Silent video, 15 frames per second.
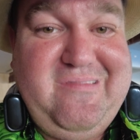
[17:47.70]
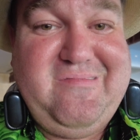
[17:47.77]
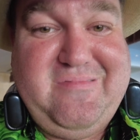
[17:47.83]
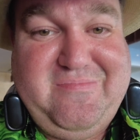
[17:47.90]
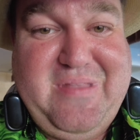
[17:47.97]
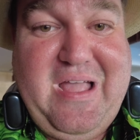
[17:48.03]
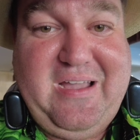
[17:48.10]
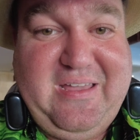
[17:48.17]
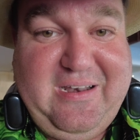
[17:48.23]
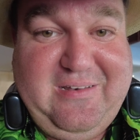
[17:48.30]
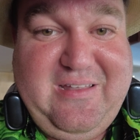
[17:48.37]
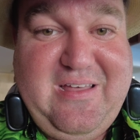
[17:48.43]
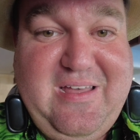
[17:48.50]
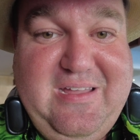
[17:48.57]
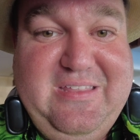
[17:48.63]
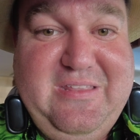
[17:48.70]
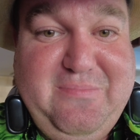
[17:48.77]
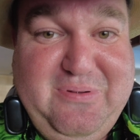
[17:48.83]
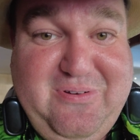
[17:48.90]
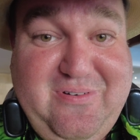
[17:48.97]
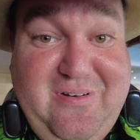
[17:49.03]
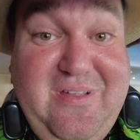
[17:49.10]
I'm not gonna lie, in the
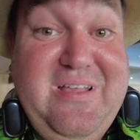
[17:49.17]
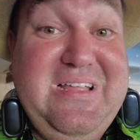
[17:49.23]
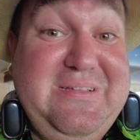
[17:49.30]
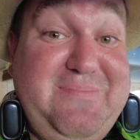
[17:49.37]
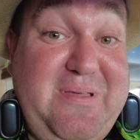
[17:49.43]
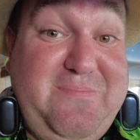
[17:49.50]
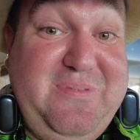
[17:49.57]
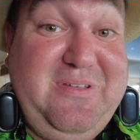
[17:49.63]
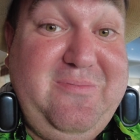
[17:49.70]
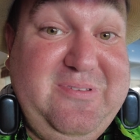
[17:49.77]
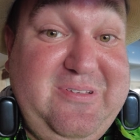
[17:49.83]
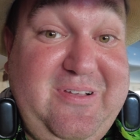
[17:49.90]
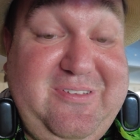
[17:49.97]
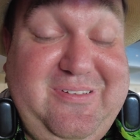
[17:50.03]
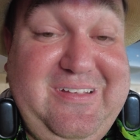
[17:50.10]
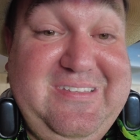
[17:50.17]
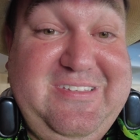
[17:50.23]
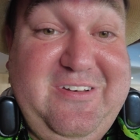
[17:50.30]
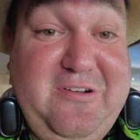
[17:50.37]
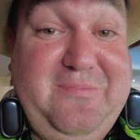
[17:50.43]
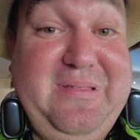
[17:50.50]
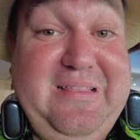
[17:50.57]
bar, my bill was also
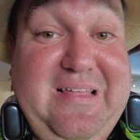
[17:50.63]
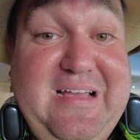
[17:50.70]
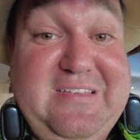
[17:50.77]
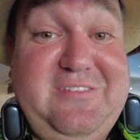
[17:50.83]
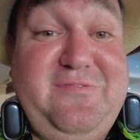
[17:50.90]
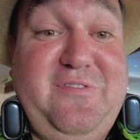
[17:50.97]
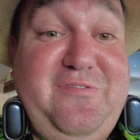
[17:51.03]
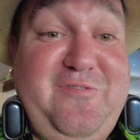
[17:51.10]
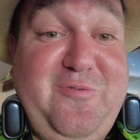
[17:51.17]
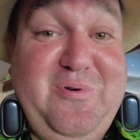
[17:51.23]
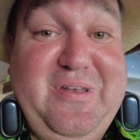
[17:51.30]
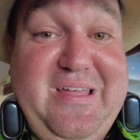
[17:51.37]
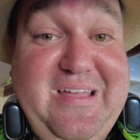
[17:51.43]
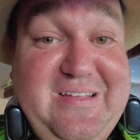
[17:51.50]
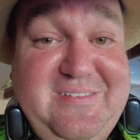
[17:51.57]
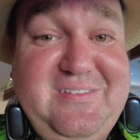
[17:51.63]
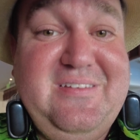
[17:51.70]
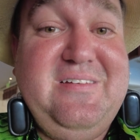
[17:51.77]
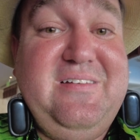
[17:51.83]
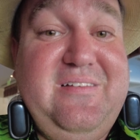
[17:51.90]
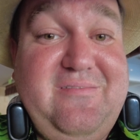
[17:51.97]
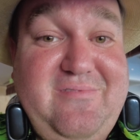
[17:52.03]
considerably less for four days.
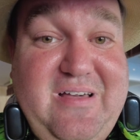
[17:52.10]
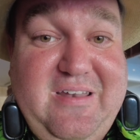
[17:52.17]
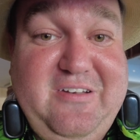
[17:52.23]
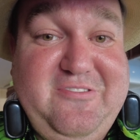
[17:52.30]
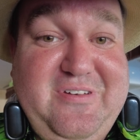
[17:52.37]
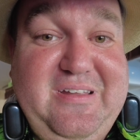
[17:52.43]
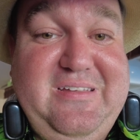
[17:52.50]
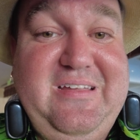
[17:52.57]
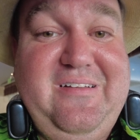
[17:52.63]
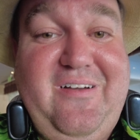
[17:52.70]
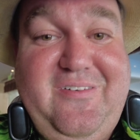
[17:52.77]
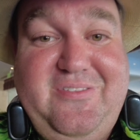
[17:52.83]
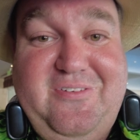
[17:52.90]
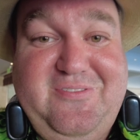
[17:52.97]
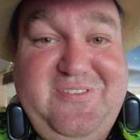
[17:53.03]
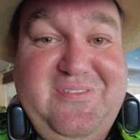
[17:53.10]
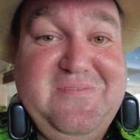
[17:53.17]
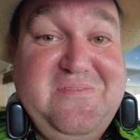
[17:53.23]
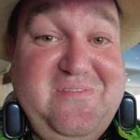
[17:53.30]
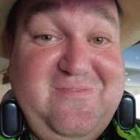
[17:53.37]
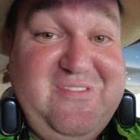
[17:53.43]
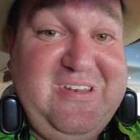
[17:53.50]
A lot of drinking, all those
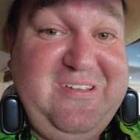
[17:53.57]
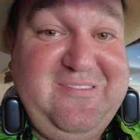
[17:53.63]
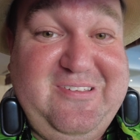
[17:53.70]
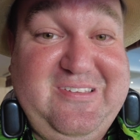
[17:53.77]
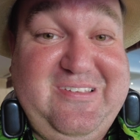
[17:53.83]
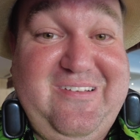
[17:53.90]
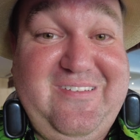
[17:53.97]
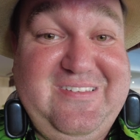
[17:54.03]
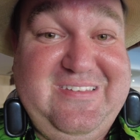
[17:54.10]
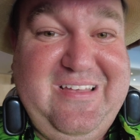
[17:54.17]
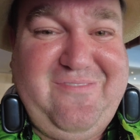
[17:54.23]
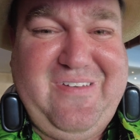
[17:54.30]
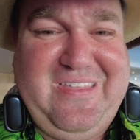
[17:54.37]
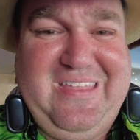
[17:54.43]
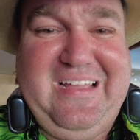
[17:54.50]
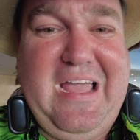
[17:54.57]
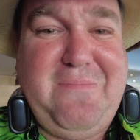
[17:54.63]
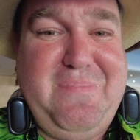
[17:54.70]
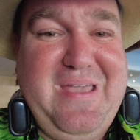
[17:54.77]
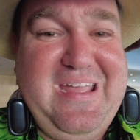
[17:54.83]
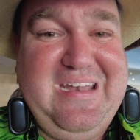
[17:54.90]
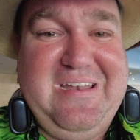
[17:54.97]
videos you saw and stuff. I think I
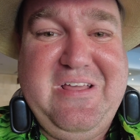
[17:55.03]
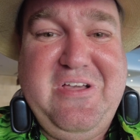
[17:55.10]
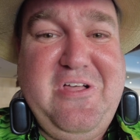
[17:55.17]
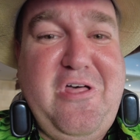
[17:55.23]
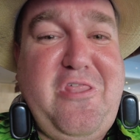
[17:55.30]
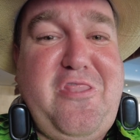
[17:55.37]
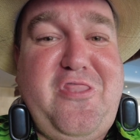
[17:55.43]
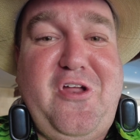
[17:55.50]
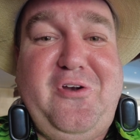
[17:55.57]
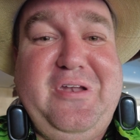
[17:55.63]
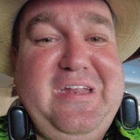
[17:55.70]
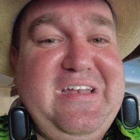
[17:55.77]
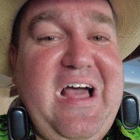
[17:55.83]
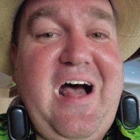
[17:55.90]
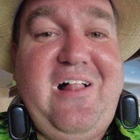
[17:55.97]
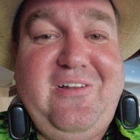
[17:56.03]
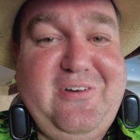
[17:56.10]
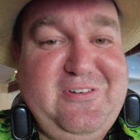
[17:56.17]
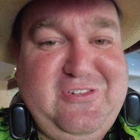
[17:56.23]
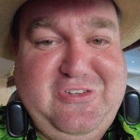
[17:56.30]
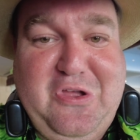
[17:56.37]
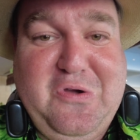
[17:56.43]
paid
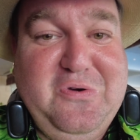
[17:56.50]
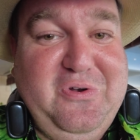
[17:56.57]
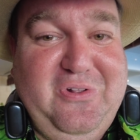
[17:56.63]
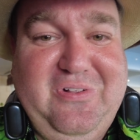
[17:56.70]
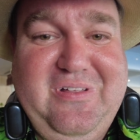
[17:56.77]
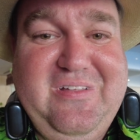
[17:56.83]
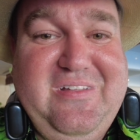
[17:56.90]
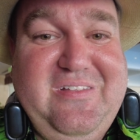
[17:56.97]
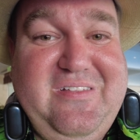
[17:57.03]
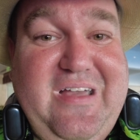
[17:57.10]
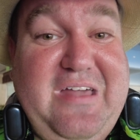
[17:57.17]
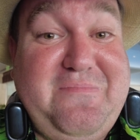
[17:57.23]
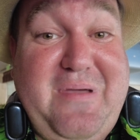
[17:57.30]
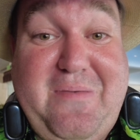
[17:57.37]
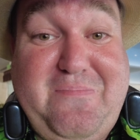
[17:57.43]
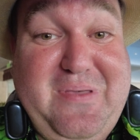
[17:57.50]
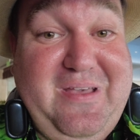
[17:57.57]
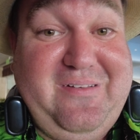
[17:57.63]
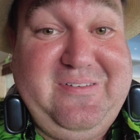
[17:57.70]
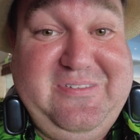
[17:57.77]
$30 total on my bill.